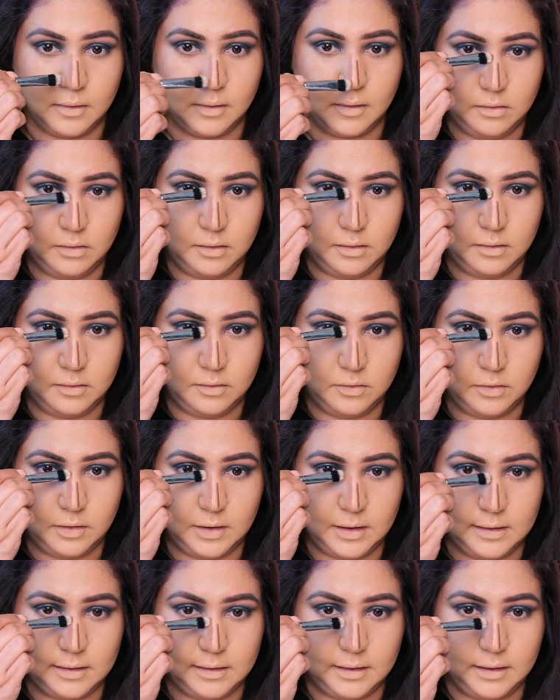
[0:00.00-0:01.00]
Just
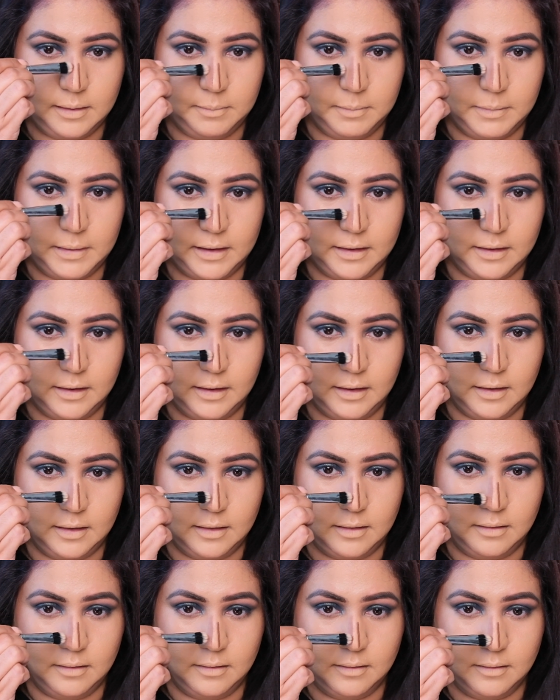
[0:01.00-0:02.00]
gently blending
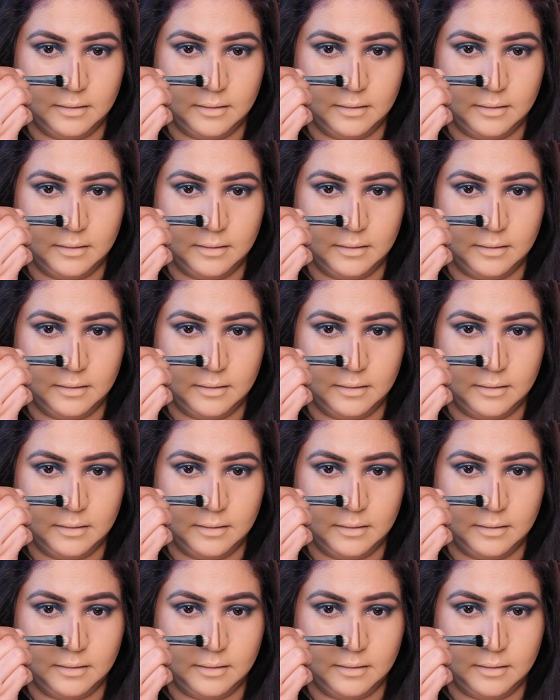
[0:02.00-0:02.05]
it.